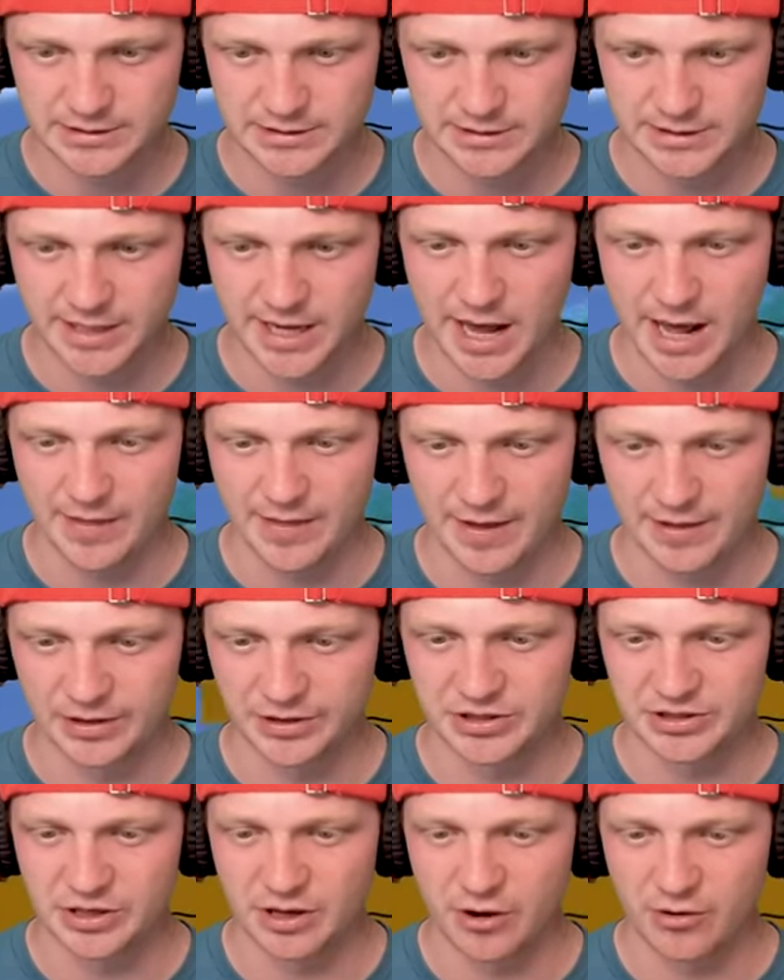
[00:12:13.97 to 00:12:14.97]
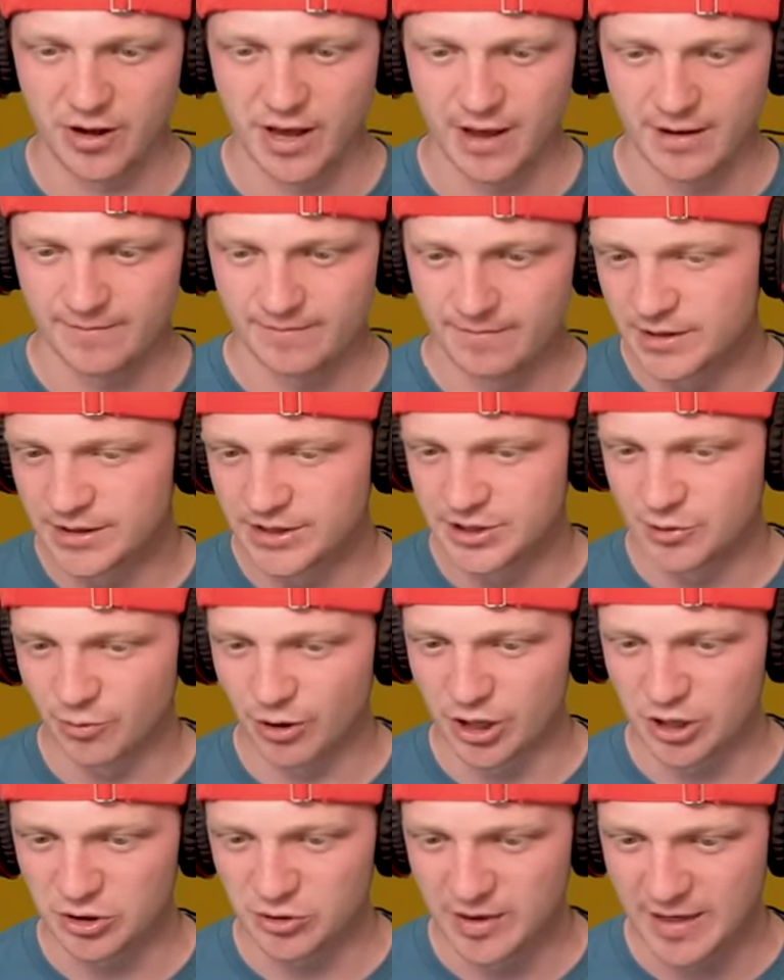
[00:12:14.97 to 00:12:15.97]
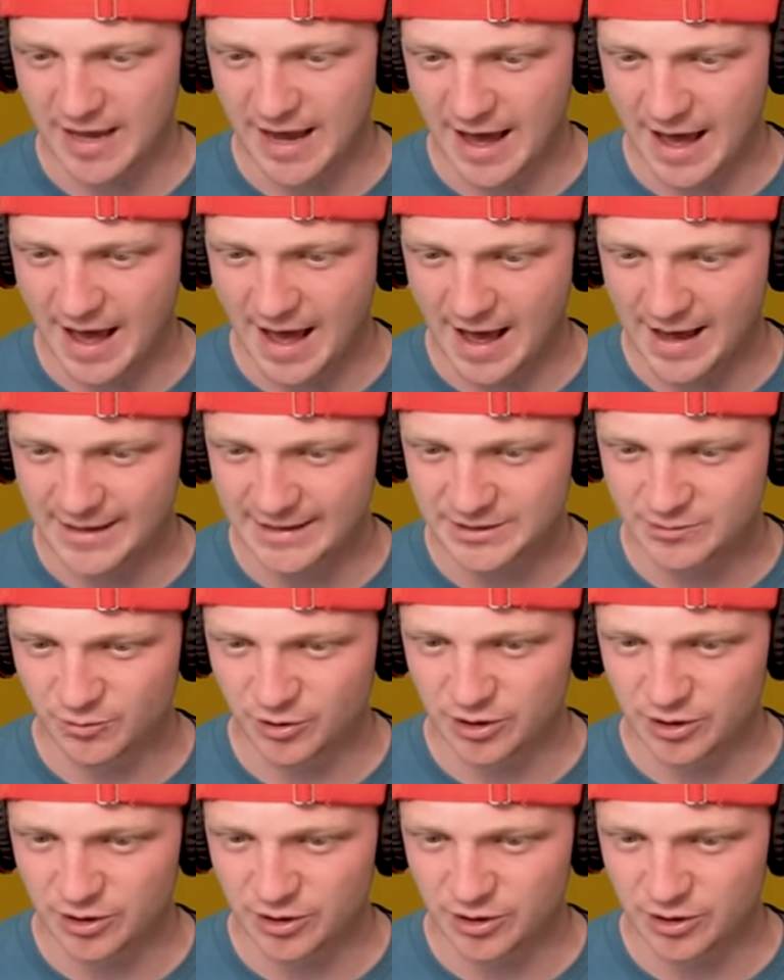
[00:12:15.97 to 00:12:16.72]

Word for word: Yeah, that looks good. Okay, so we're going to do the eyes.